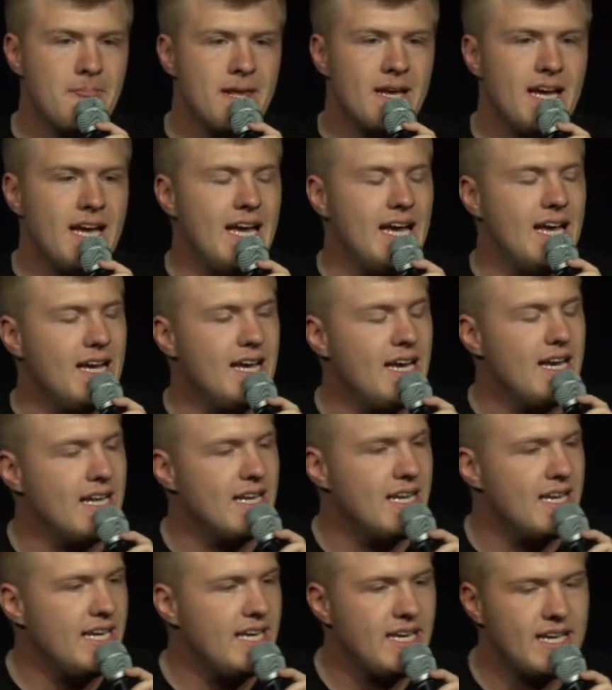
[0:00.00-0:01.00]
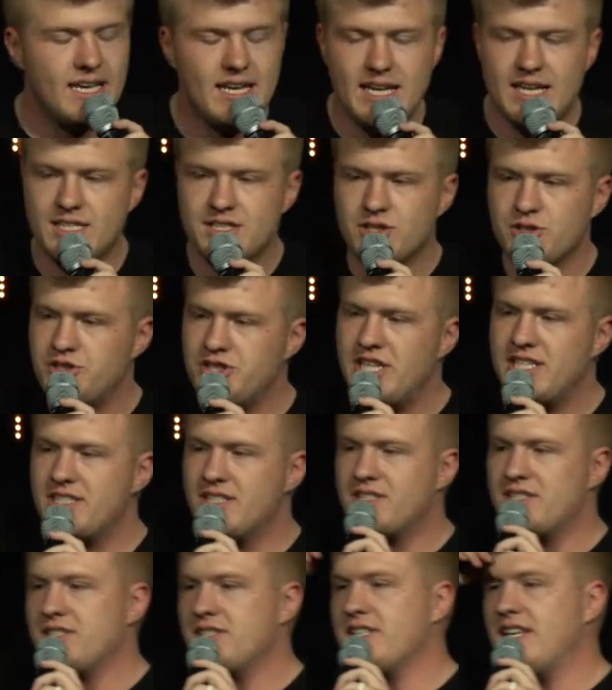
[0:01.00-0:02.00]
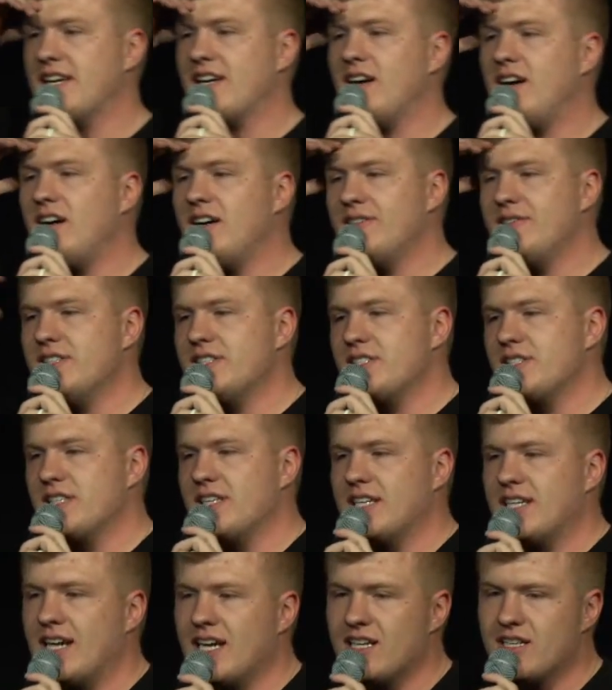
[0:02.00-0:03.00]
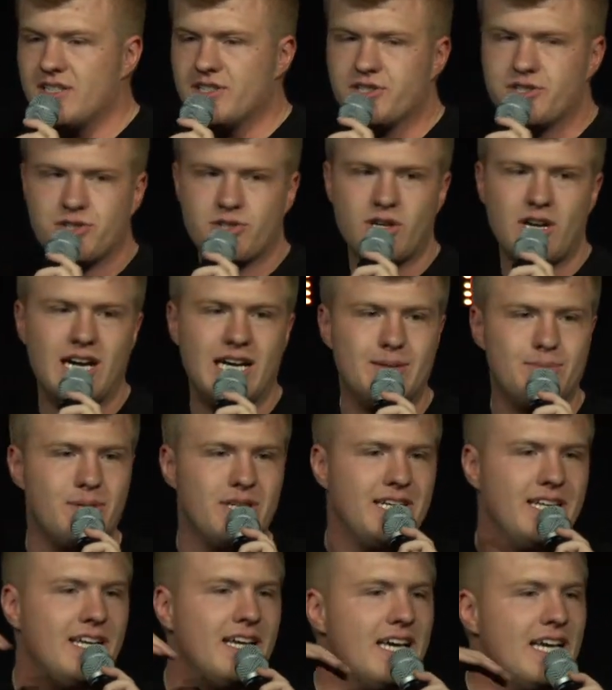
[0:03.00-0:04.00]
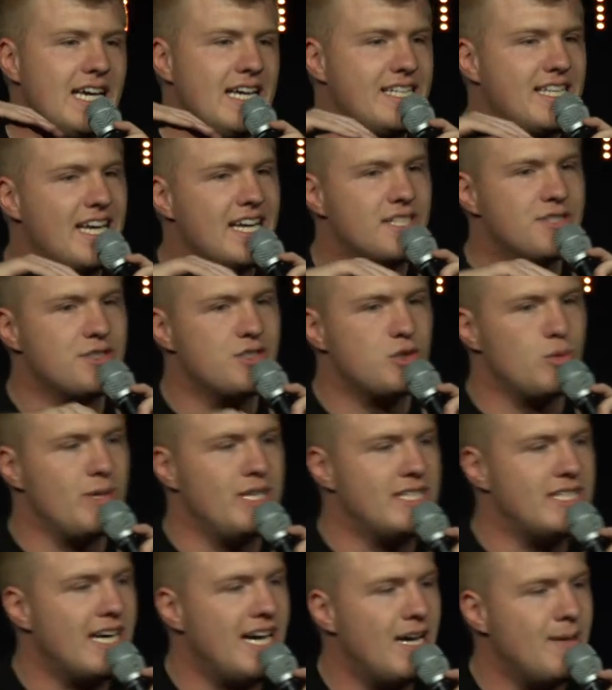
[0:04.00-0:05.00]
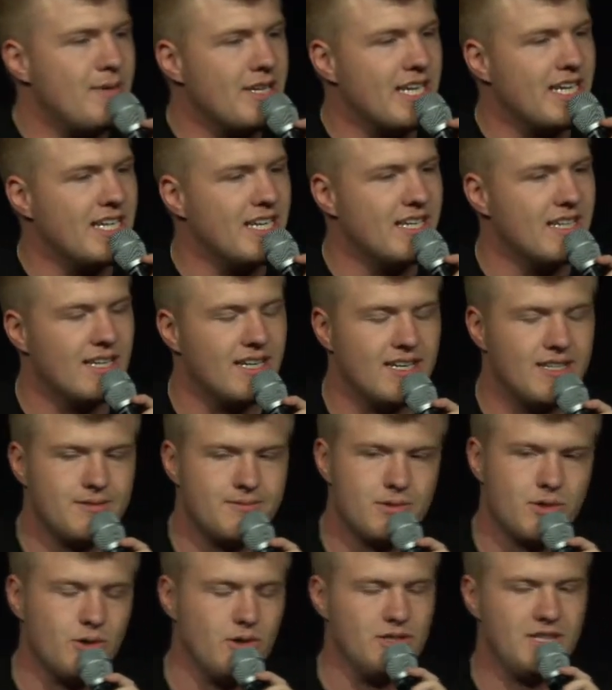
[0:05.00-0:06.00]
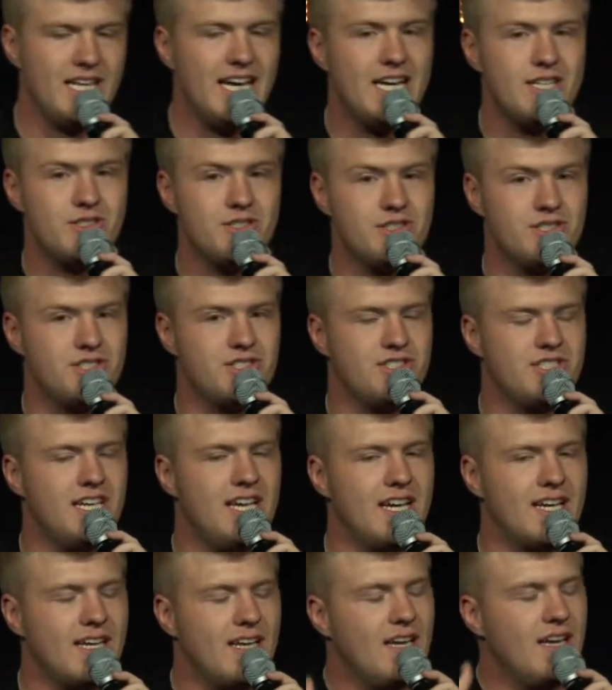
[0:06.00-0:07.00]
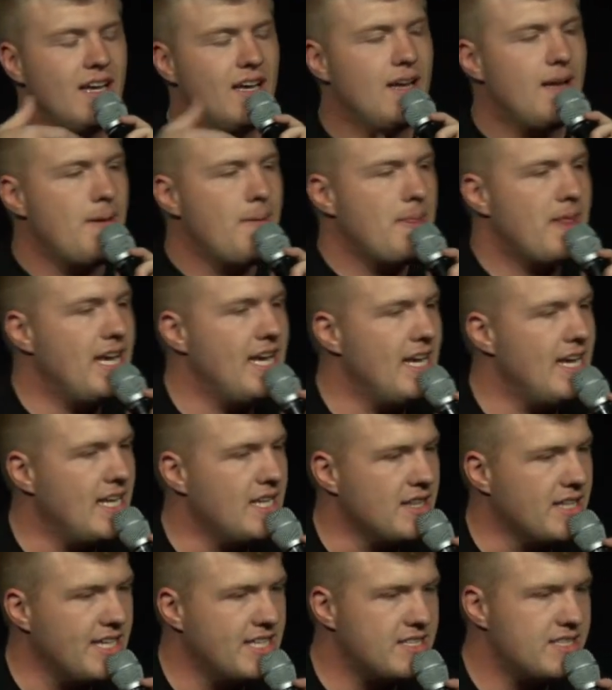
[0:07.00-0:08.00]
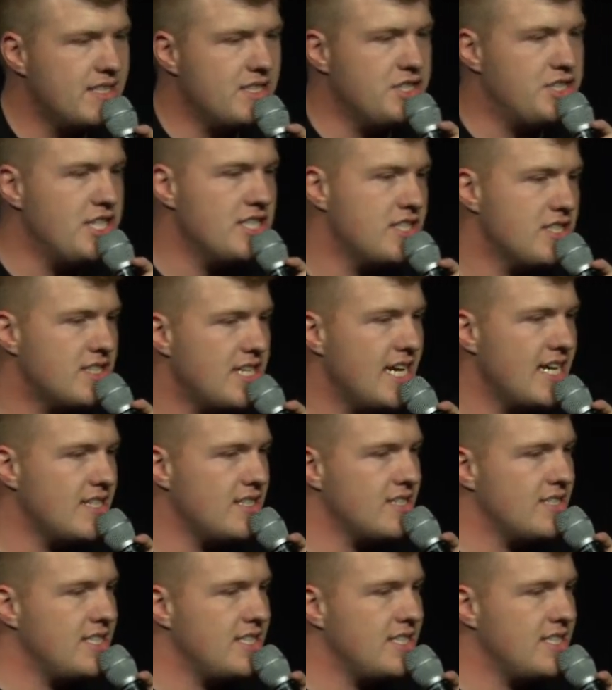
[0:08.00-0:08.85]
And so Jesus is like obviously kind of distraught, but he takes his sweet time in getting there. Or Lazarus is sick, and at least Jesus takes his